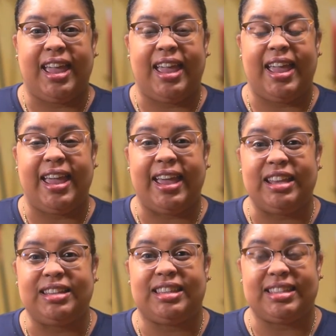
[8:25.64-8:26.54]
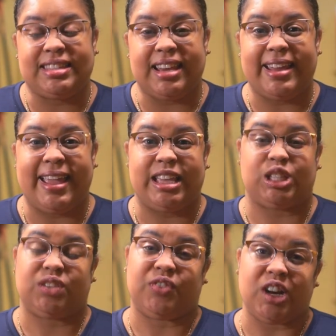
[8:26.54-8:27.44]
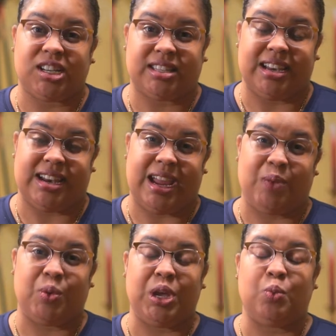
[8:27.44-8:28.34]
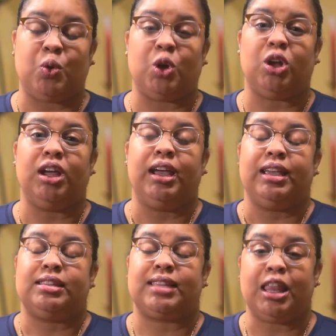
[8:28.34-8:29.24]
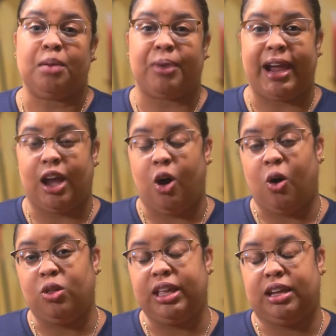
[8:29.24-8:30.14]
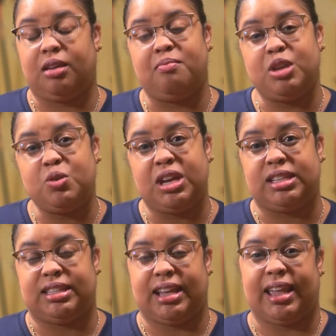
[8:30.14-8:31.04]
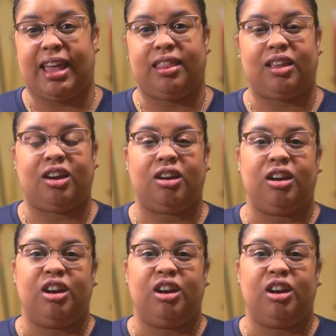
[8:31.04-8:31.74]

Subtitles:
And this Sunday is First Sunday. We will celebrate Holy Communion together.